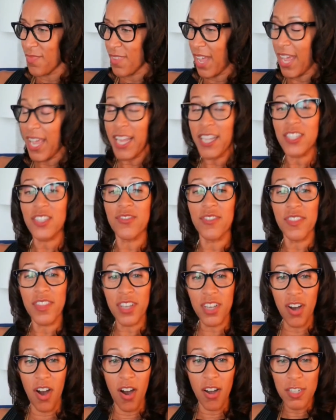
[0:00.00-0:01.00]
the
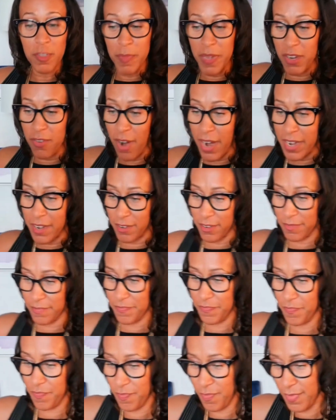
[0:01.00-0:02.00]
call to be greater.
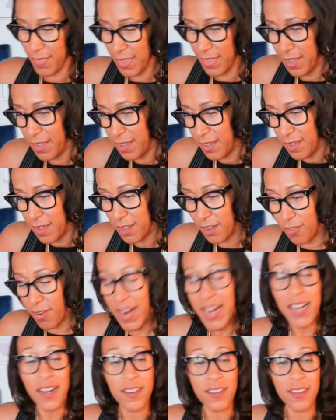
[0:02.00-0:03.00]

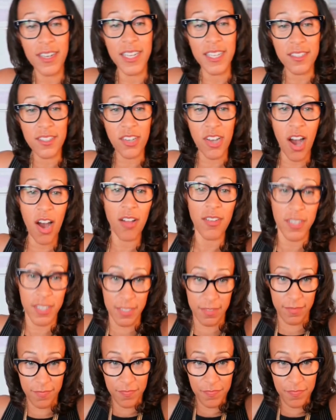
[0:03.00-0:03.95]
Greater is calling.